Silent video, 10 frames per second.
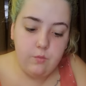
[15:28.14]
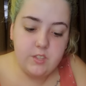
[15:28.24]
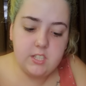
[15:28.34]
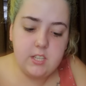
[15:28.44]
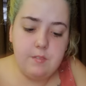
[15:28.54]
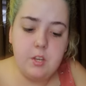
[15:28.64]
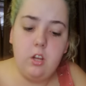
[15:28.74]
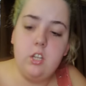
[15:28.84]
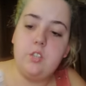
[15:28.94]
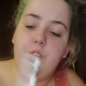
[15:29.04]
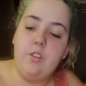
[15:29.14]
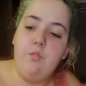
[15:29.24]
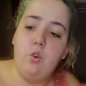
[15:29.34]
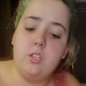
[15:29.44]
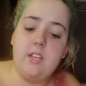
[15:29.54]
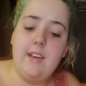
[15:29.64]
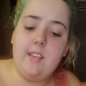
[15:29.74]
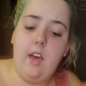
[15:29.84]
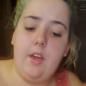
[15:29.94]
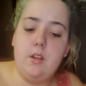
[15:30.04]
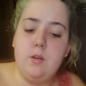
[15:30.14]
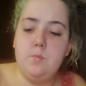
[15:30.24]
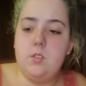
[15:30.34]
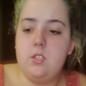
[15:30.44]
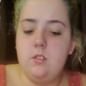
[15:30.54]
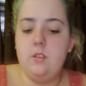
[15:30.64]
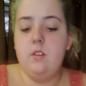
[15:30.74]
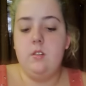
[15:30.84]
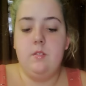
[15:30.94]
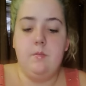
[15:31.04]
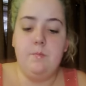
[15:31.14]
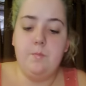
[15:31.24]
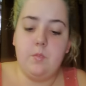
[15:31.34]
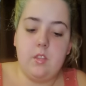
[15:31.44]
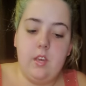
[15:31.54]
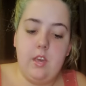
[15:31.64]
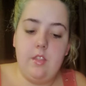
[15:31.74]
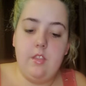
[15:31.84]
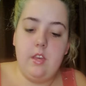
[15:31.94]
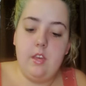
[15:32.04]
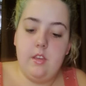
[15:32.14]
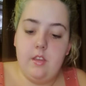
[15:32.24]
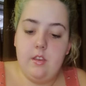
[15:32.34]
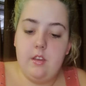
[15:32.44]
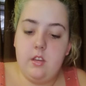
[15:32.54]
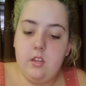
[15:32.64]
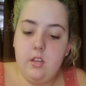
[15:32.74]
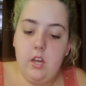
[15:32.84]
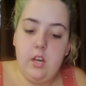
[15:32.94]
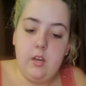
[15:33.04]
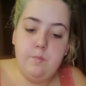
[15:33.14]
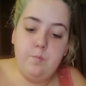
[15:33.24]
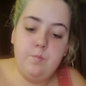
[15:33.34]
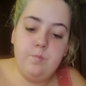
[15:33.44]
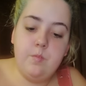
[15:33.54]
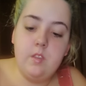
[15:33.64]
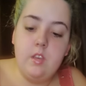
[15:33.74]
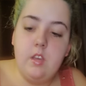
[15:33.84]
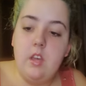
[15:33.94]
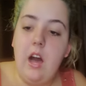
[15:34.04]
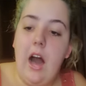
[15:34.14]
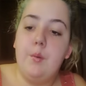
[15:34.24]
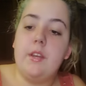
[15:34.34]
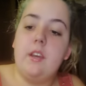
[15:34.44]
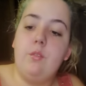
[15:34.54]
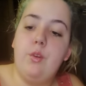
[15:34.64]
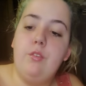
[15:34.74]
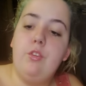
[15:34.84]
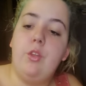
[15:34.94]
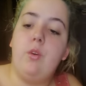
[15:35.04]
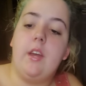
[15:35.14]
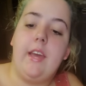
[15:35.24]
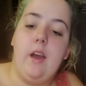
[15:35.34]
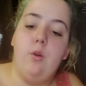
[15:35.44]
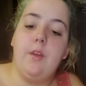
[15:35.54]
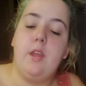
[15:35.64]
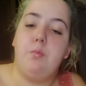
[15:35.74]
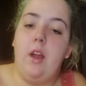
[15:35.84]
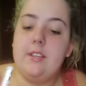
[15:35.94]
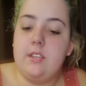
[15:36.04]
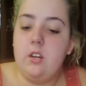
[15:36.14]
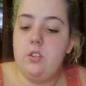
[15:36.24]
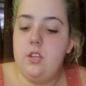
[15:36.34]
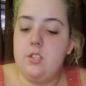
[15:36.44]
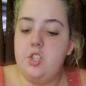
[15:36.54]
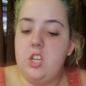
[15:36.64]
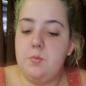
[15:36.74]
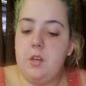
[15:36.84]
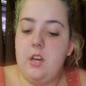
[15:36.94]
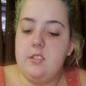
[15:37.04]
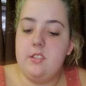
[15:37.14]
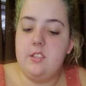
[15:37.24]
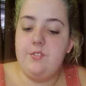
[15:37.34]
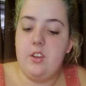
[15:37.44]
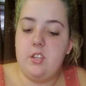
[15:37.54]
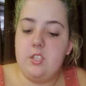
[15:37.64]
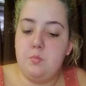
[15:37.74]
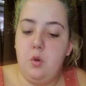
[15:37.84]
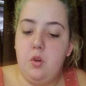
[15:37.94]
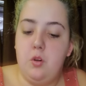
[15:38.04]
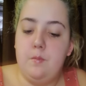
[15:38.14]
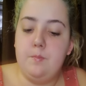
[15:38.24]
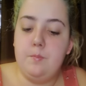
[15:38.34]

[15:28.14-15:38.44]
$57 for the full-size items. And then um, I would, wouldn't really want to count any pricing on this just because this is very small.